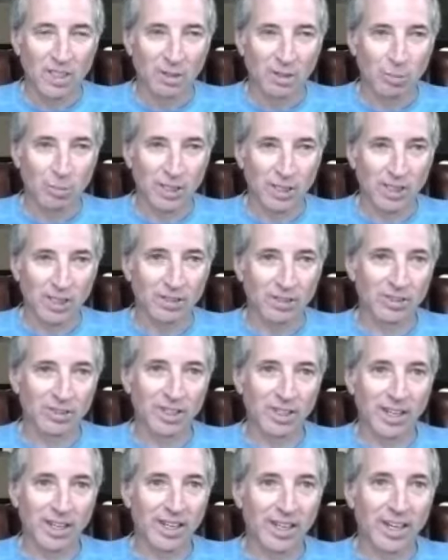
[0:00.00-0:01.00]

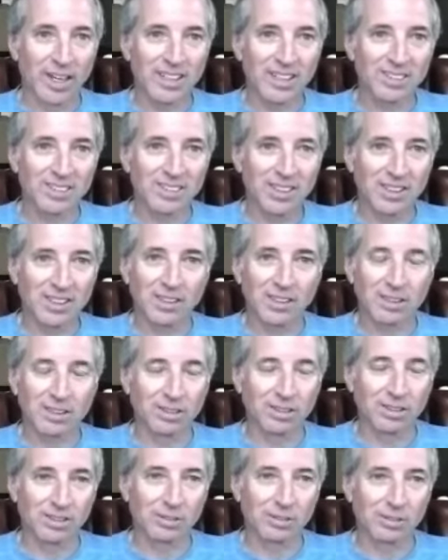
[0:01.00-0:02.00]
because I think
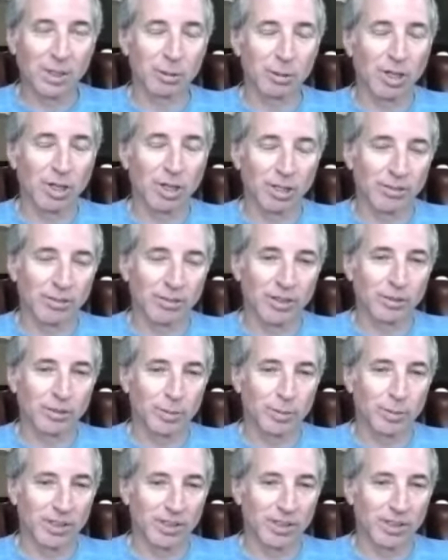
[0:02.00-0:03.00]
maybe all of
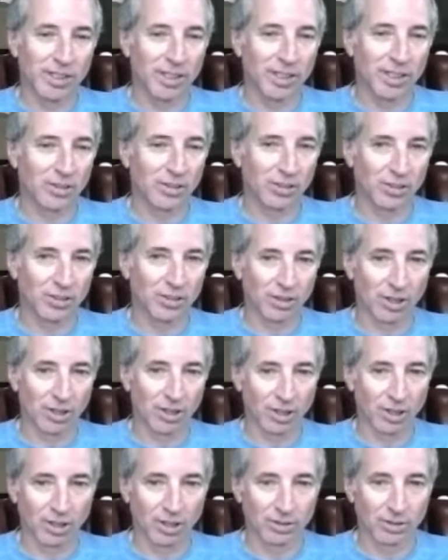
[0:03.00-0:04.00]
us, but kids
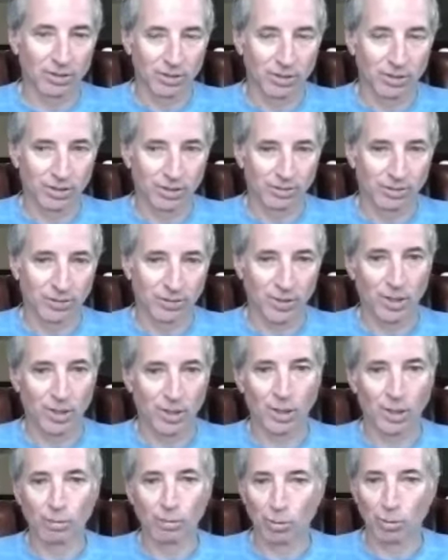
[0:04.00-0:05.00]
are
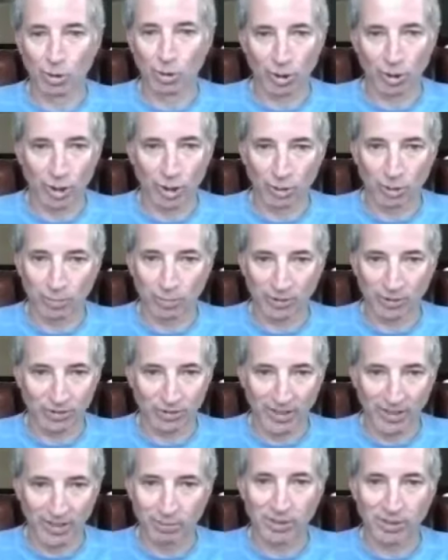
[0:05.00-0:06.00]
far more
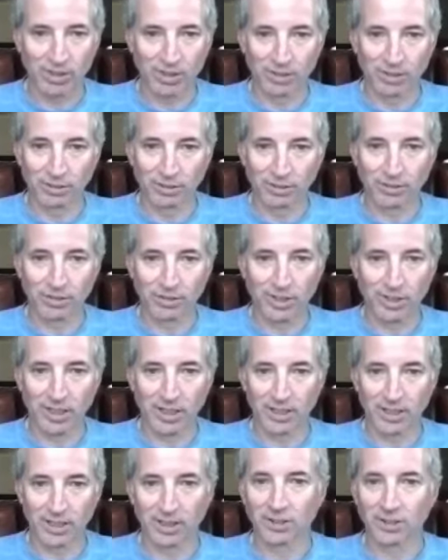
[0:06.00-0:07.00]
perceptive
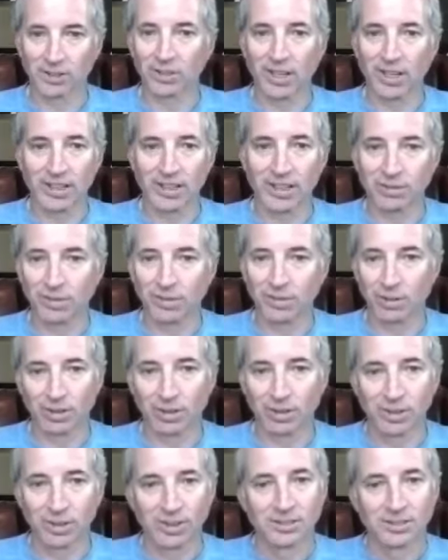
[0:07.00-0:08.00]
and
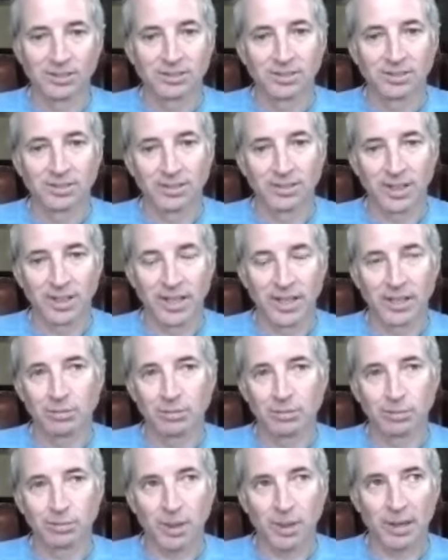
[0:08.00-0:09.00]
insightful
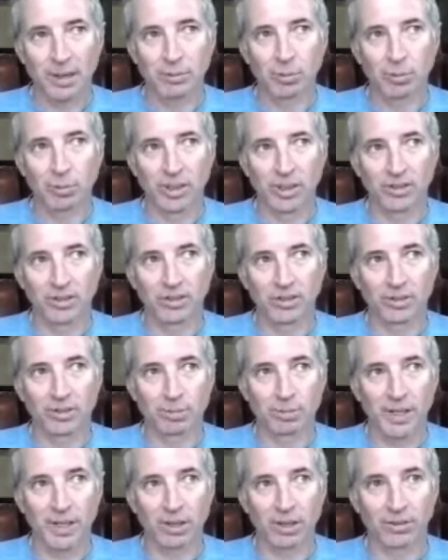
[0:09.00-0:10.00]
than perhaps we
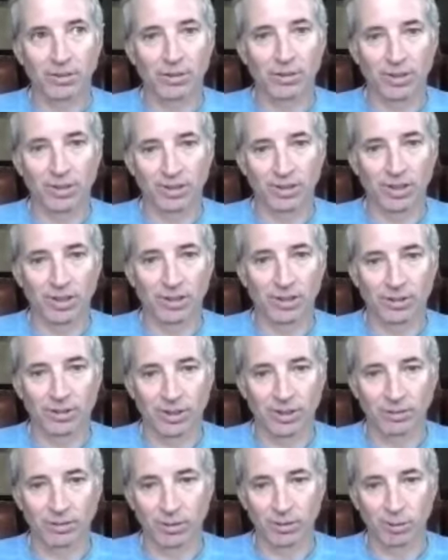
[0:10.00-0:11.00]
as parents or adults
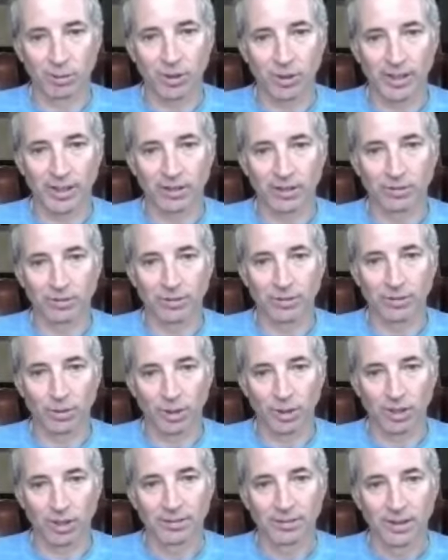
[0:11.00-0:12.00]
give them credit
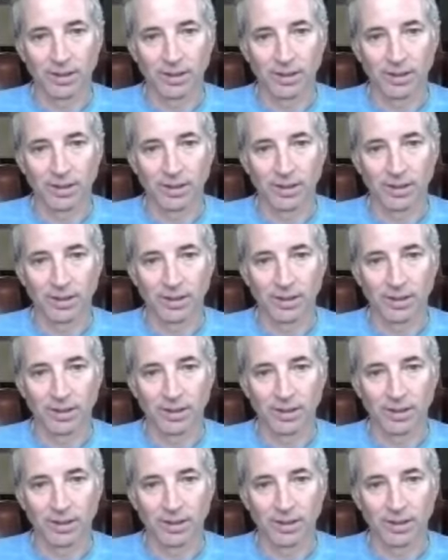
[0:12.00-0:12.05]
for.